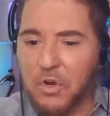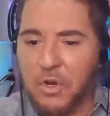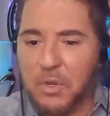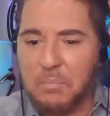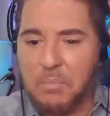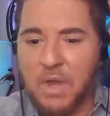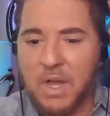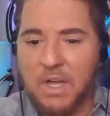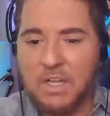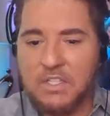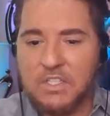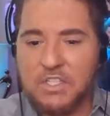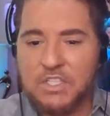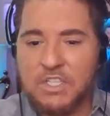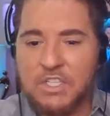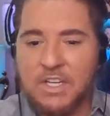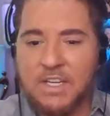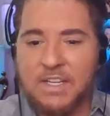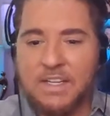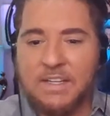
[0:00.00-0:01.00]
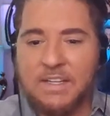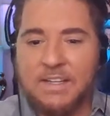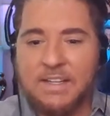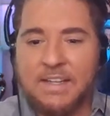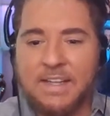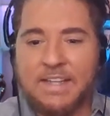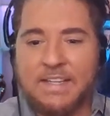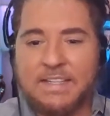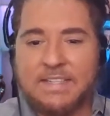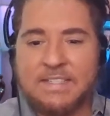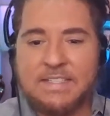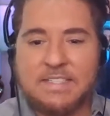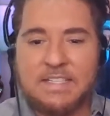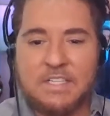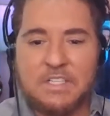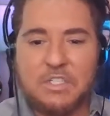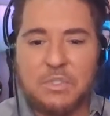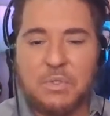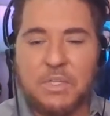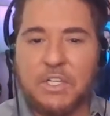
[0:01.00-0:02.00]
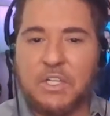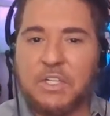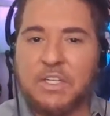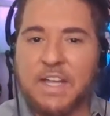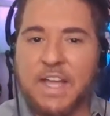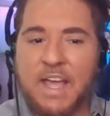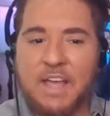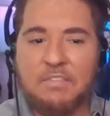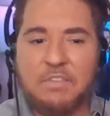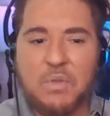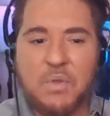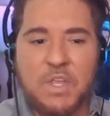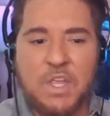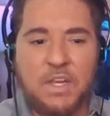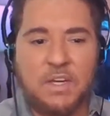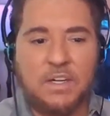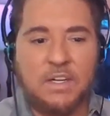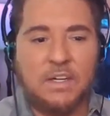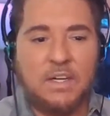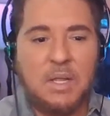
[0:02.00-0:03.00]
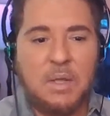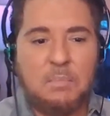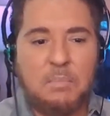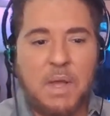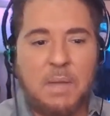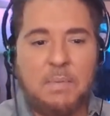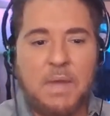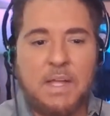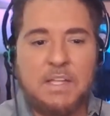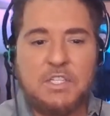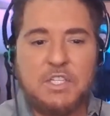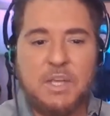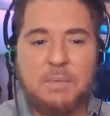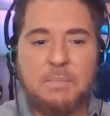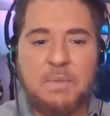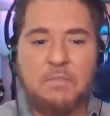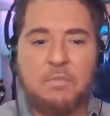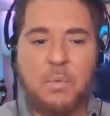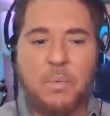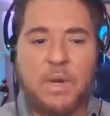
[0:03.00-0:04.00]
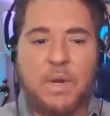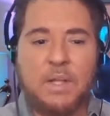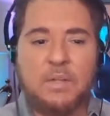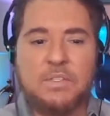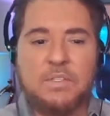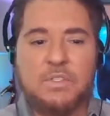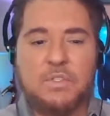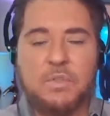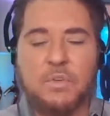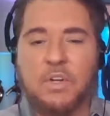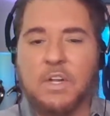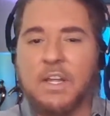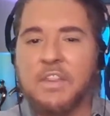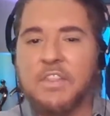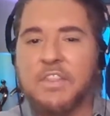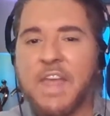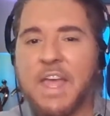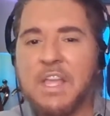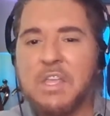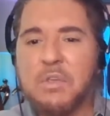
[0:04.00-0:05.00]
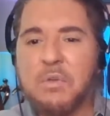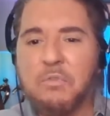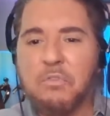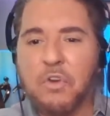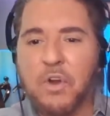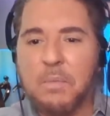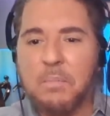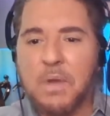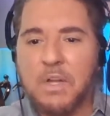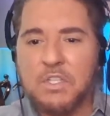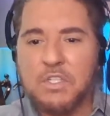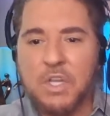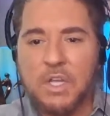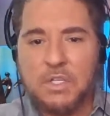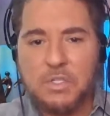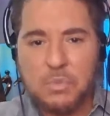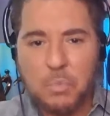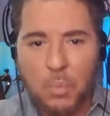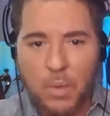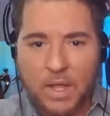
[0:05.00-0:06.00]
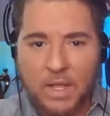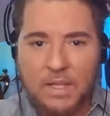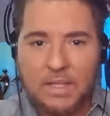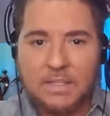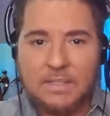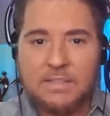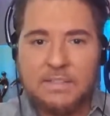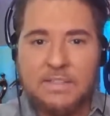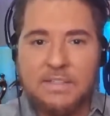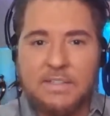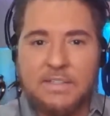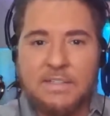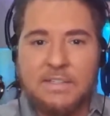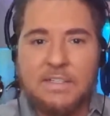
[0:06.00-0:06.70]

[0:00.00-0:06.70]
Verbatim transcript: you very much. And uh, Julie, good to have you here. Bye bye, Jim, and everyone else. Soraya, thank you very much as well.